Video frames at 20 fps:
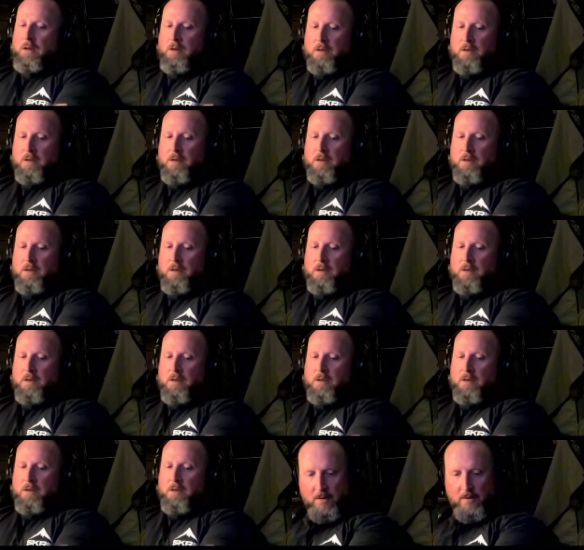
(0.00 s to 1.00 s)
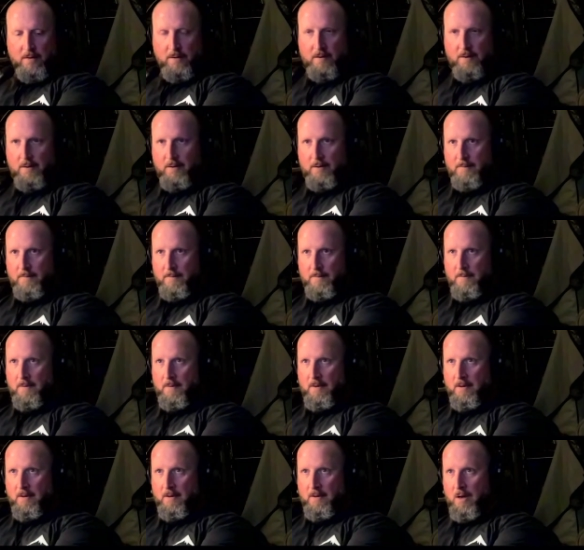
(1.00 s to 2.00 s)
So
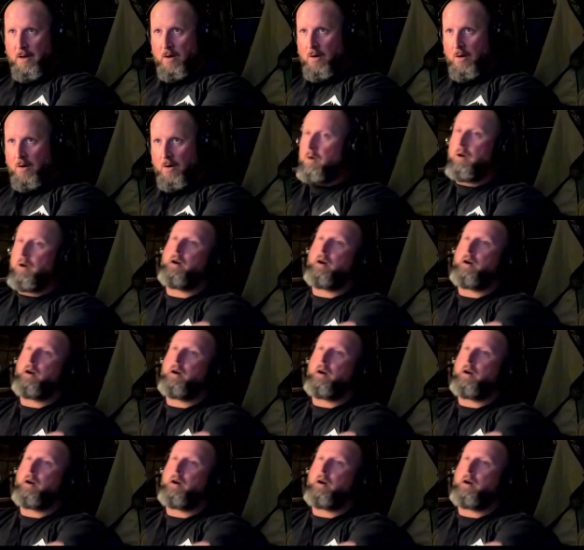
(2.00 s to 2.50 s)
no.